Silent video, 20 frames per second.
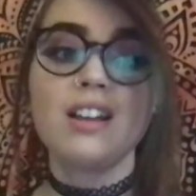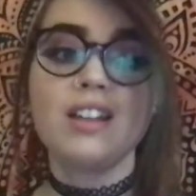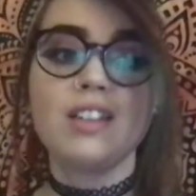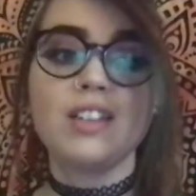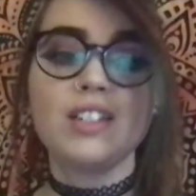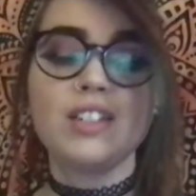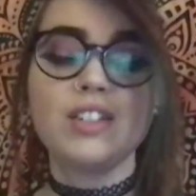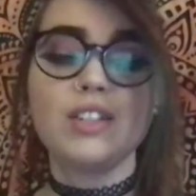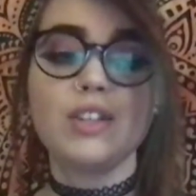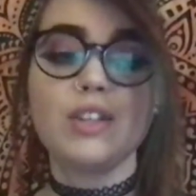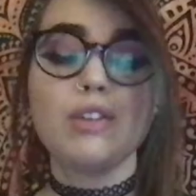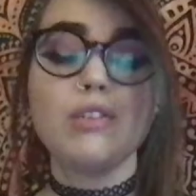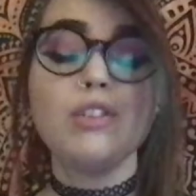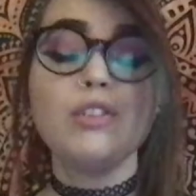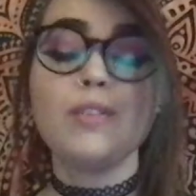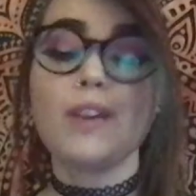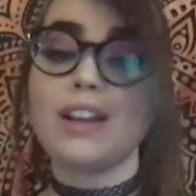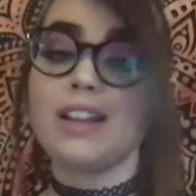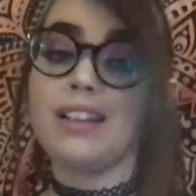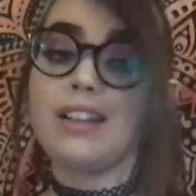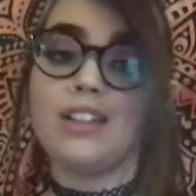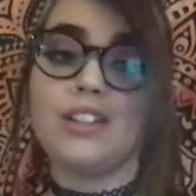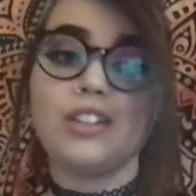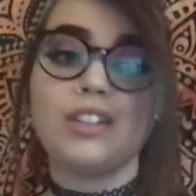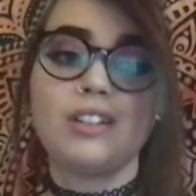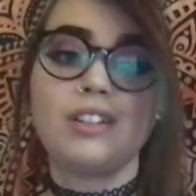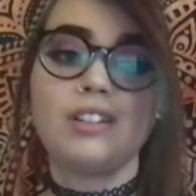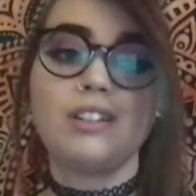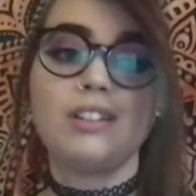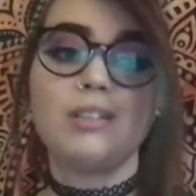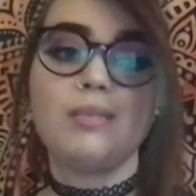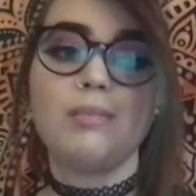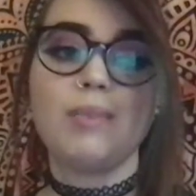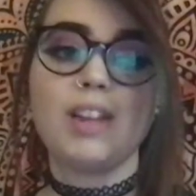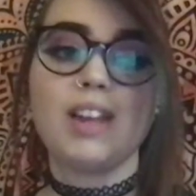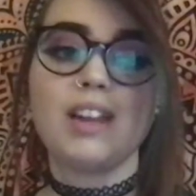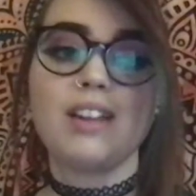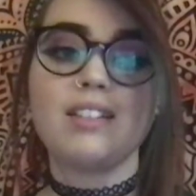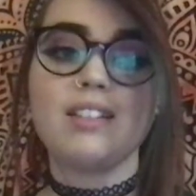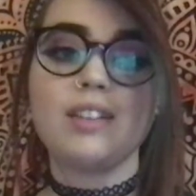This is a huge violation
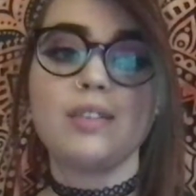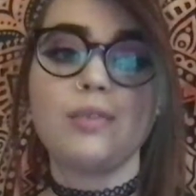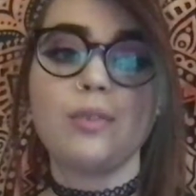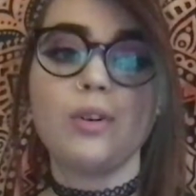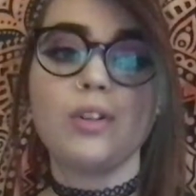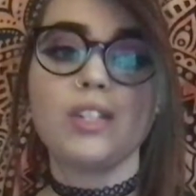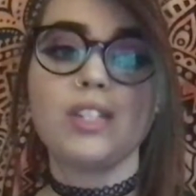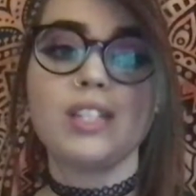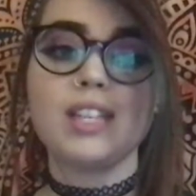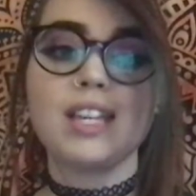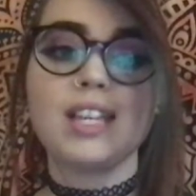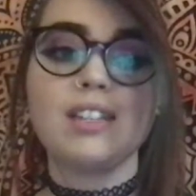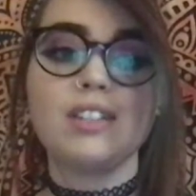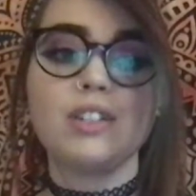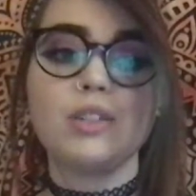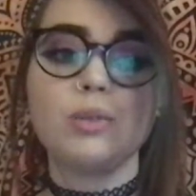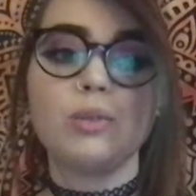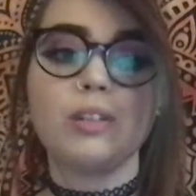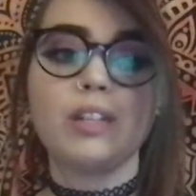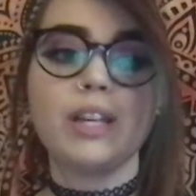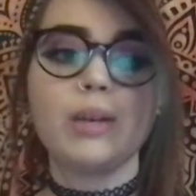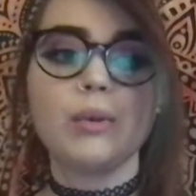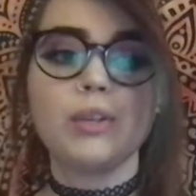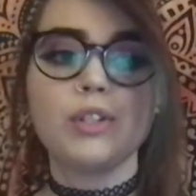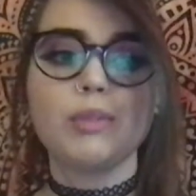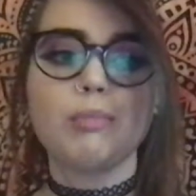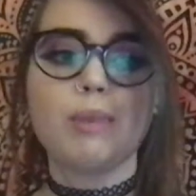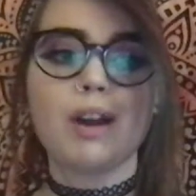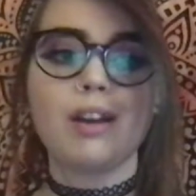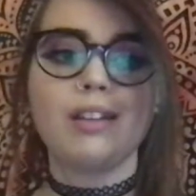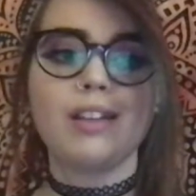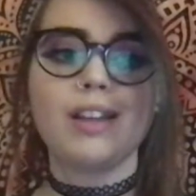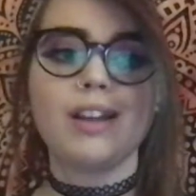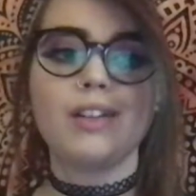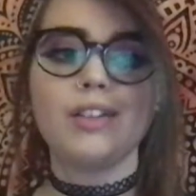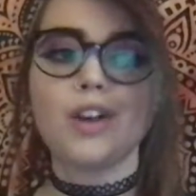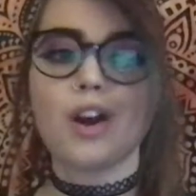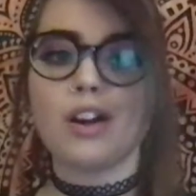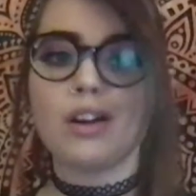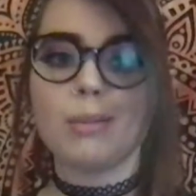because it forces kids to relinquish bodily
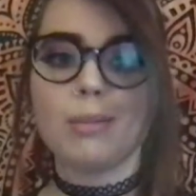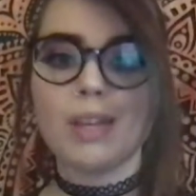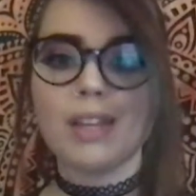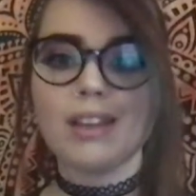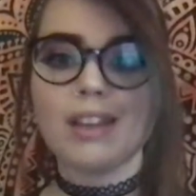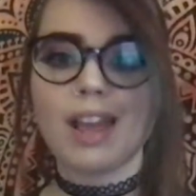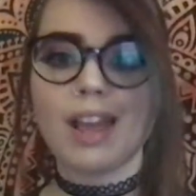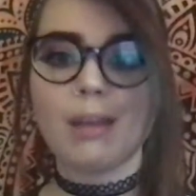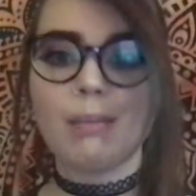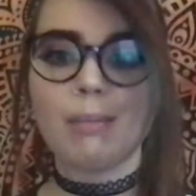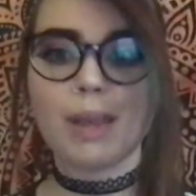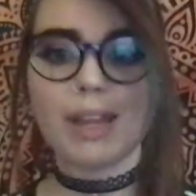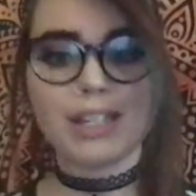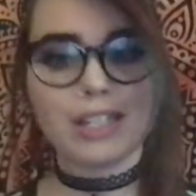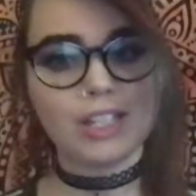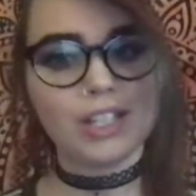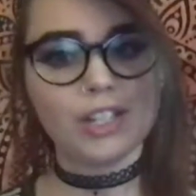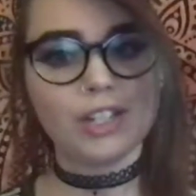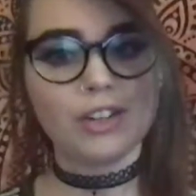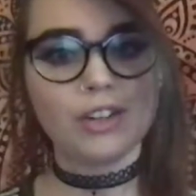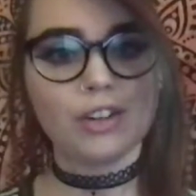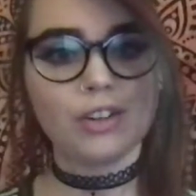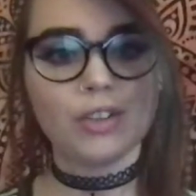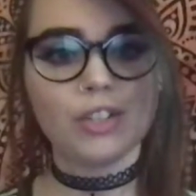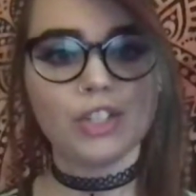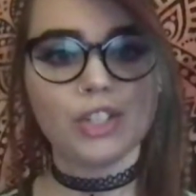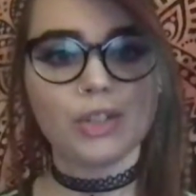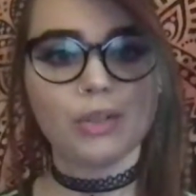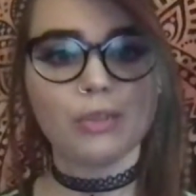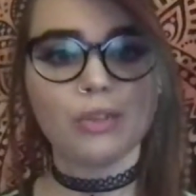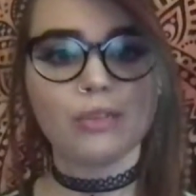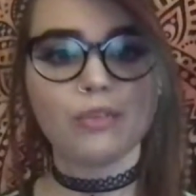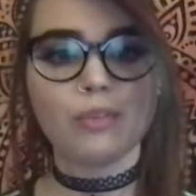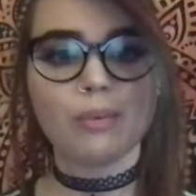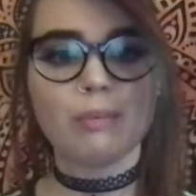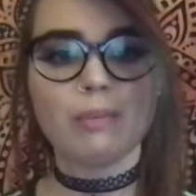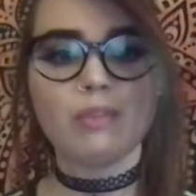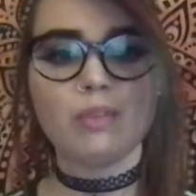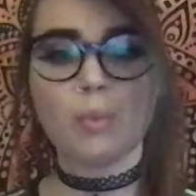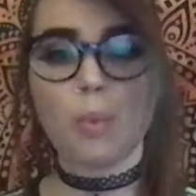autonomy and may deter the children
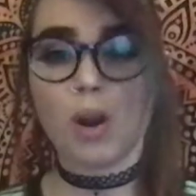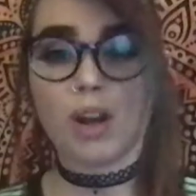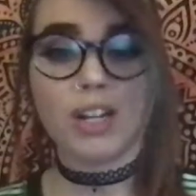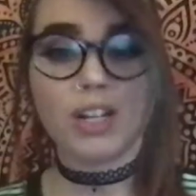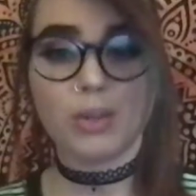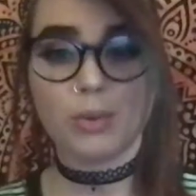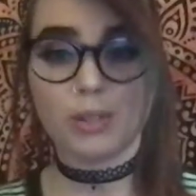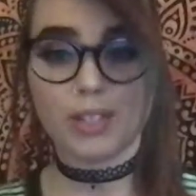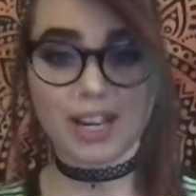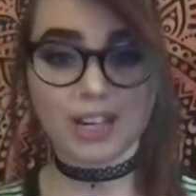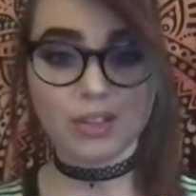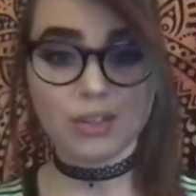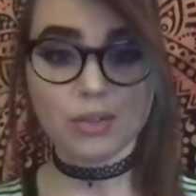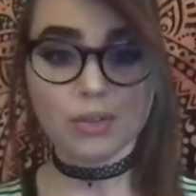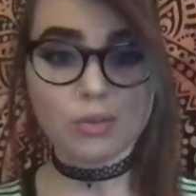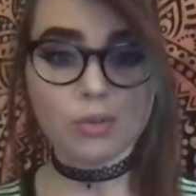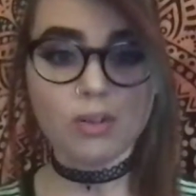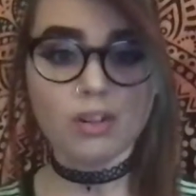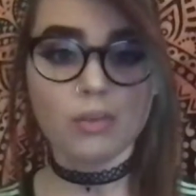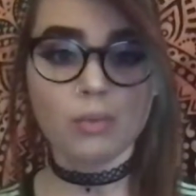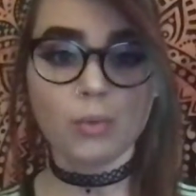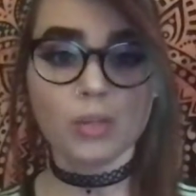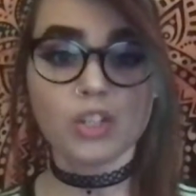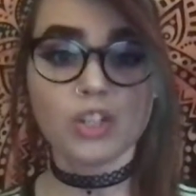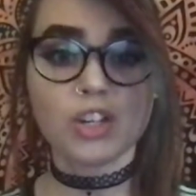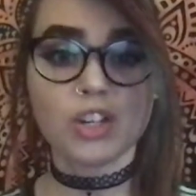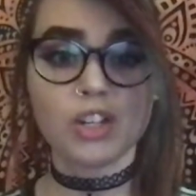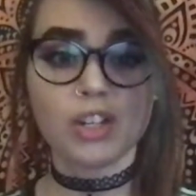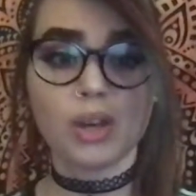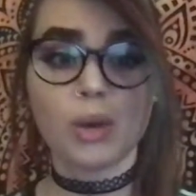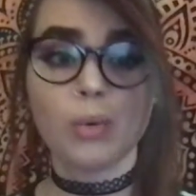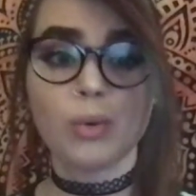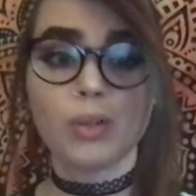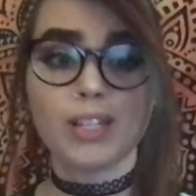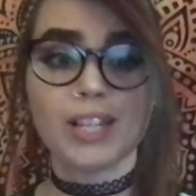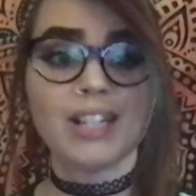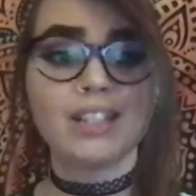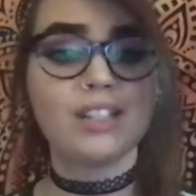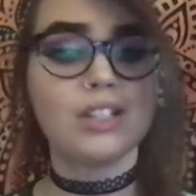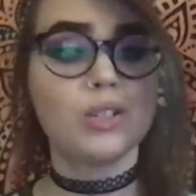from even wanting to attend school, which could lower
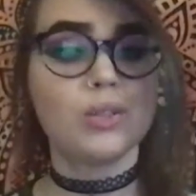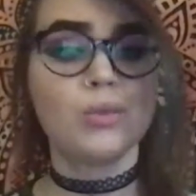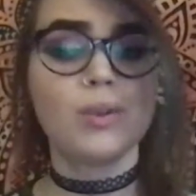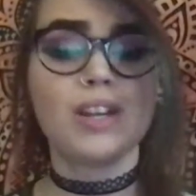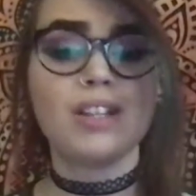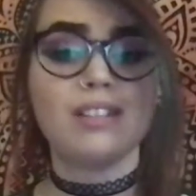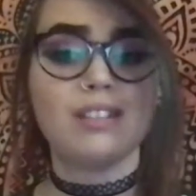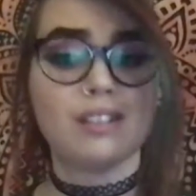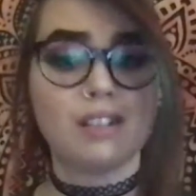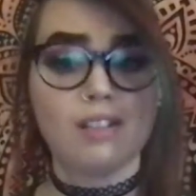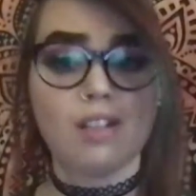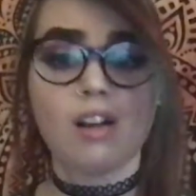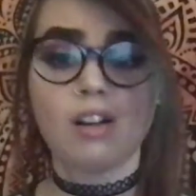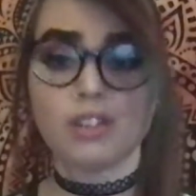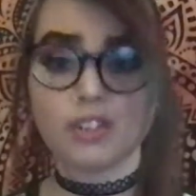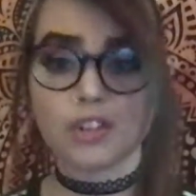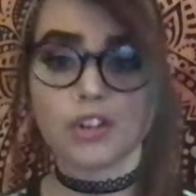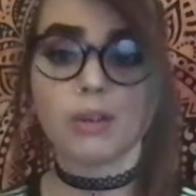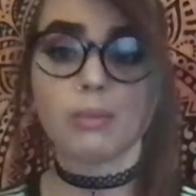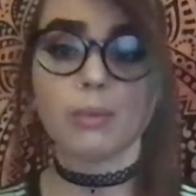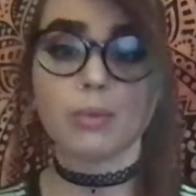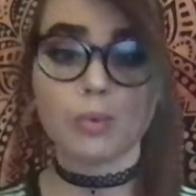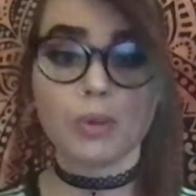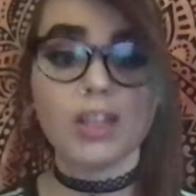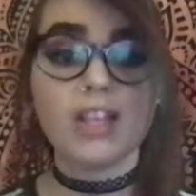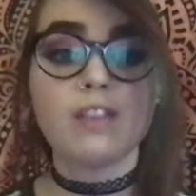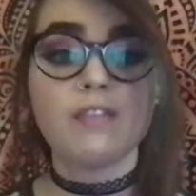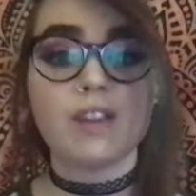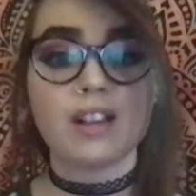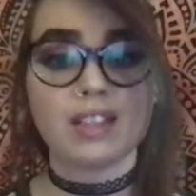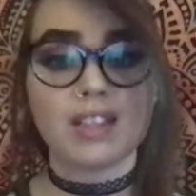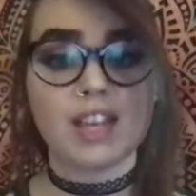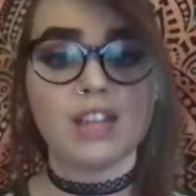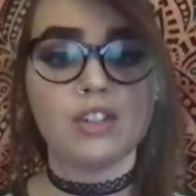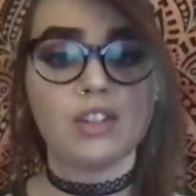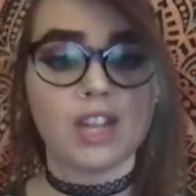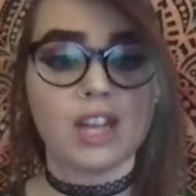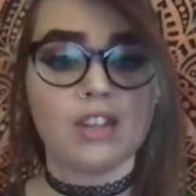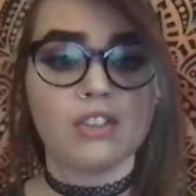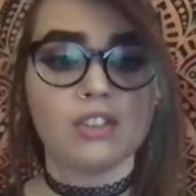attendance rates in the long term and really affect the
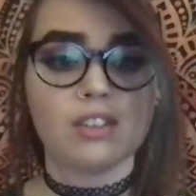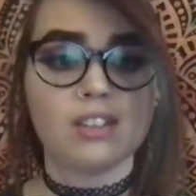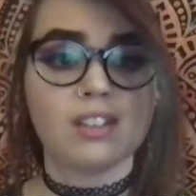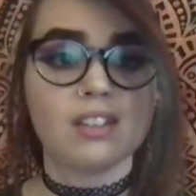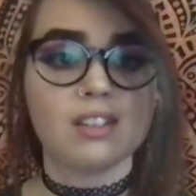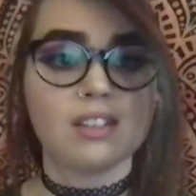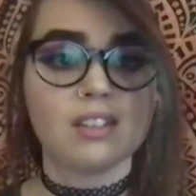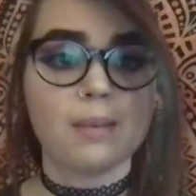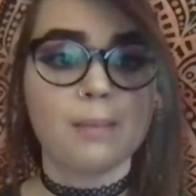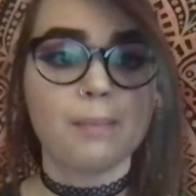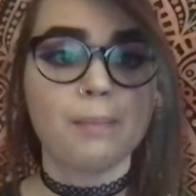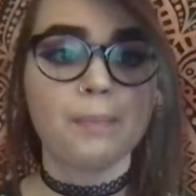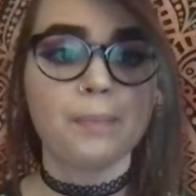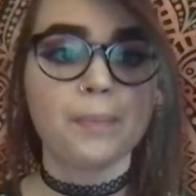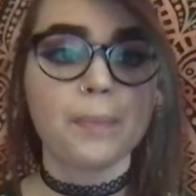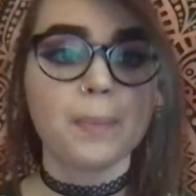education system.